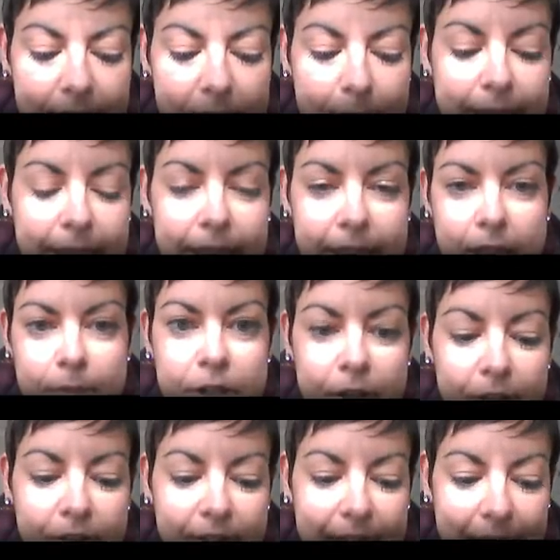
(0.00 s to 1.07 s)
It's about getting them to
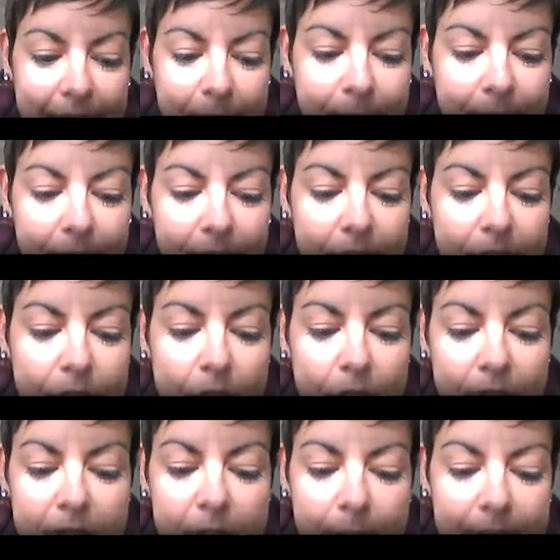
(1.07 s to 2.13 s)
overlap the
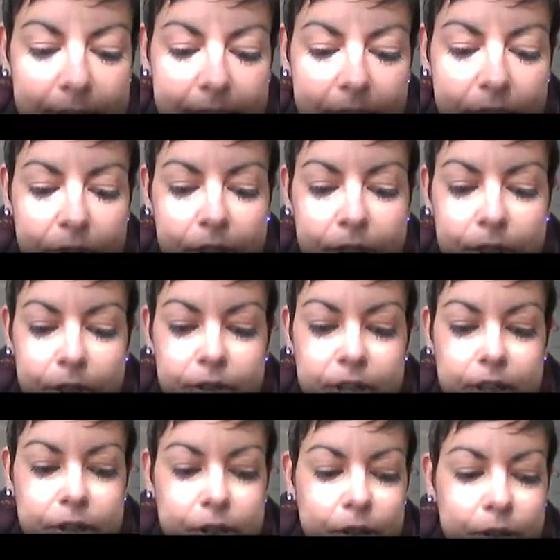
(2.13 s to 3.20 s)
student's ability to assert
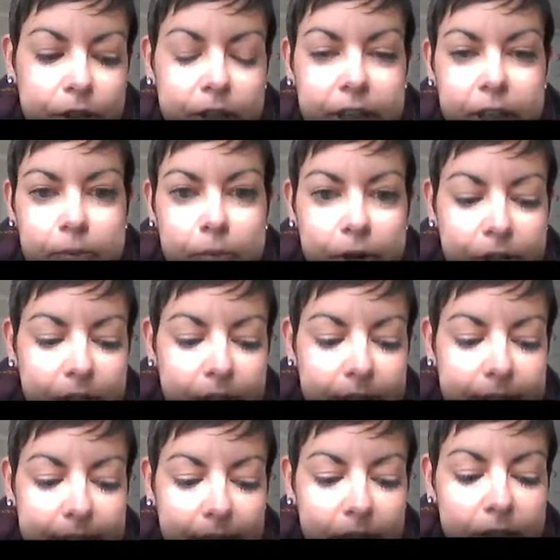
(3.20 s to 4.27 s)
their social and emotional
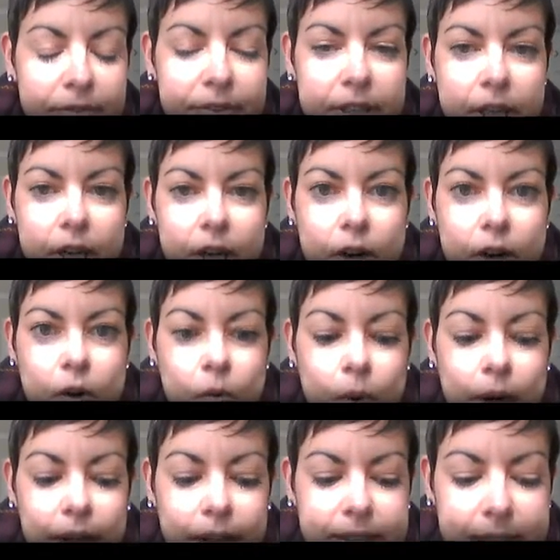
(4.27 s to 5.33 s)
selves,
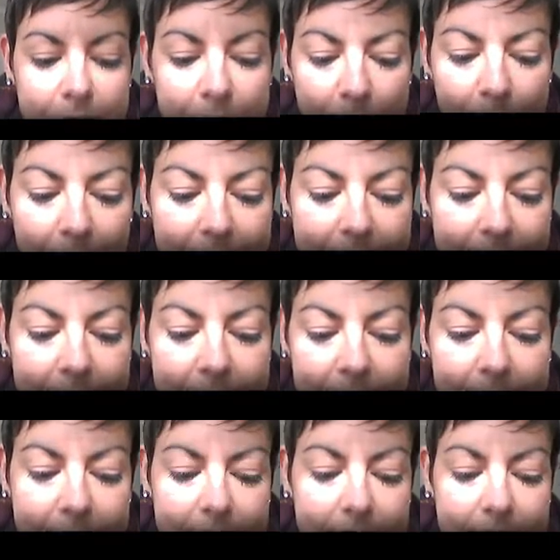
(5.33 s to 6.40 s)
while teacher presence
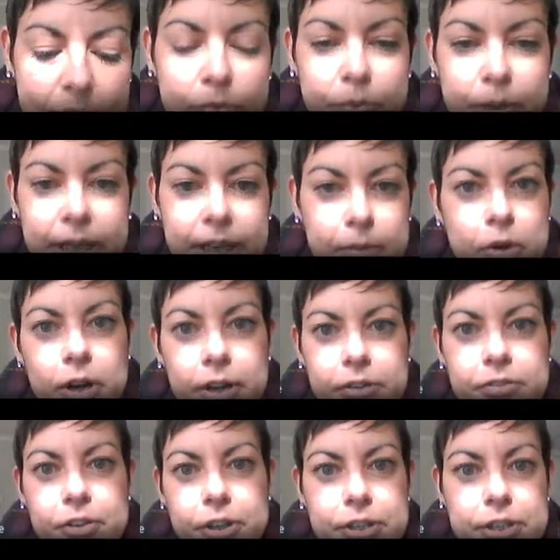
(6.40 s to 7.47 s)
is really, I'm not going
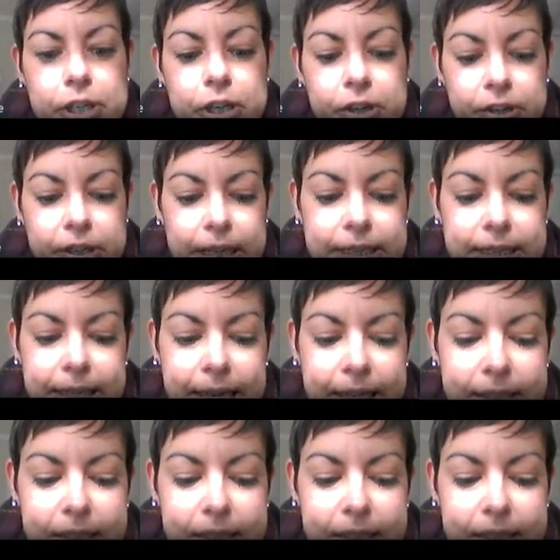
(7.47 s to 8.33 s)
to focus a lot on that today.